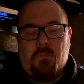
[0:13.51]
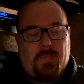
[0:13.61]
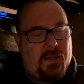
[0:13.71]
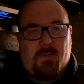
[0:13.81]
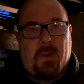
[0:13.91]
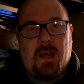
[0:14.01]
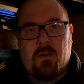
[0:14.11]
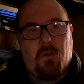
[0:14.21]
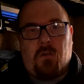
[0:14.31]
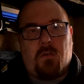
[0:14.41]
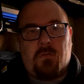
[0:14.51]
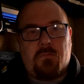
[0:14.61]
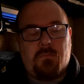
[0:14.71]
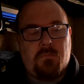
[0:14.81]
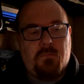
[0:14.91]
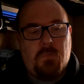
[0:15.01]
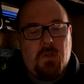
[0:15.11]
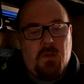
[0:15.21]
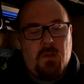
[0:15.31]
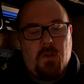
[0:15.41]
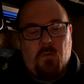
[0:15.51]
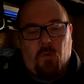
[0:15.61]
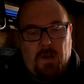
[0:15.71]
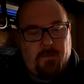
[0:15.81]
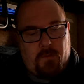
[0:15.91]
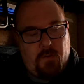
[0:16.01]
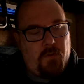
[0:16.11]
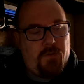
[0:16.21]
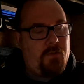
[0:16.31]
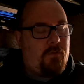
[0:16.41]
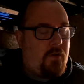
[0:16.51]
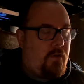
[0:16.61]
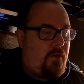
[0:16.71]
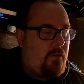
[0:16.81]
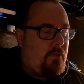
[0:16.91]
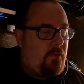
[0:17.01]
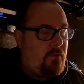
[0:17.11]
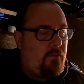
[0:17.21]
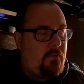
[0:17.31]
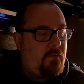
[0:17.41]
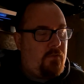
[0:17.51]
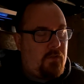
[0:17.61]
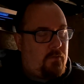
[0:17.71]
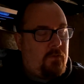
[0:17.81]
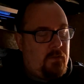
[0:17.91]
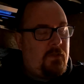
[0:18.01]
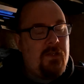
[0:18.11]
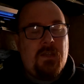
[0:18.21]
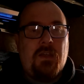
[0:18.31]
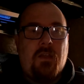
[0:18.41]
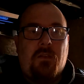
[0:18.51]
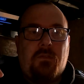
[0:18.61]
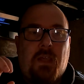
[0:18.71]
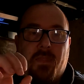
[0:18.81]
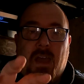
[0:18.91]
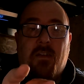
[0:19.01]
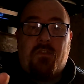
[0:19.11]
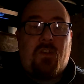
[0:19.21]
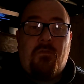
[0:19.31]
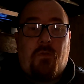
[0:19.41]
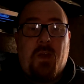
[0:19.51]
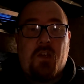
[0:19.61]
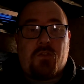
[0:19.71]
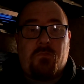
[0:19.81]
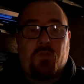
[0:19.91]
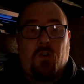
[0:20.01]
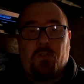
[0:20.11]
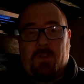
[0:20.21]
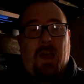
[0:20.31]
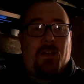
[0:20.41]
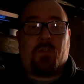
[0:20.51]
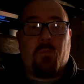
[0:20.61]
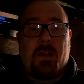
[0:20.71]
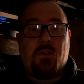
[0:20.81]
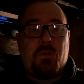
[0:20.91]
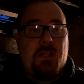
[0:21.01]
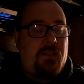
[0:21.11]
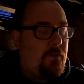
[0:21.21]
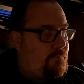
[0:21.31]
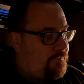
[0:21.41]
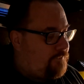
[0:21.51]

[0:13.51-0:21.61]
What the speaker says: back to back or one after another, or they're there as an information resource as and when you need them.